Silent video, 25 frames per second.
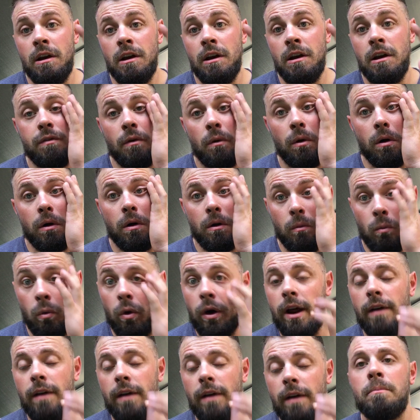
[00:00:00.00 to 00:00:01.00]
for
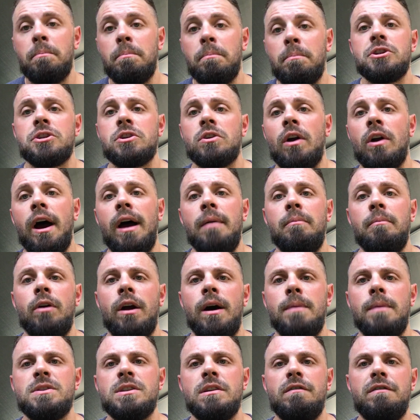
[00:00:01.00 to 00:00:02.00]
whatever prescribed reps.